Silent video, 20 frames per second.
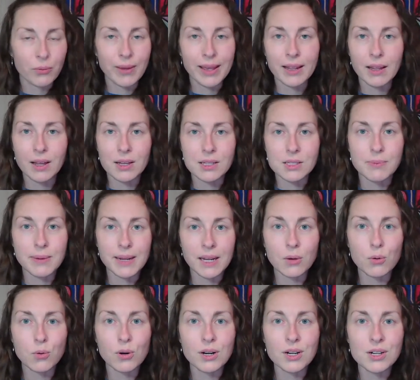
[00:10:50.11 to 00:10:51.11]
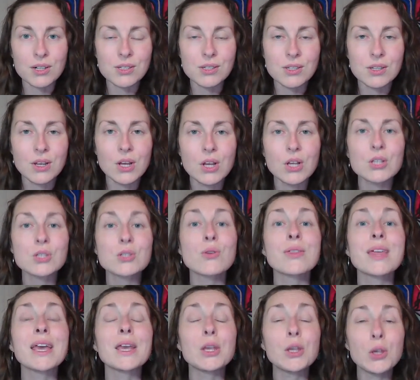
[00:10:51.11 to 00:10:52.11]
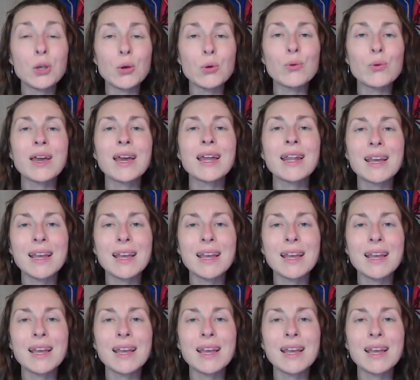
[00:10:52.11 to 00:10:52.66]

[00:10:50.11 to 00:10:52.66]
Weight Loss mini course so that you can,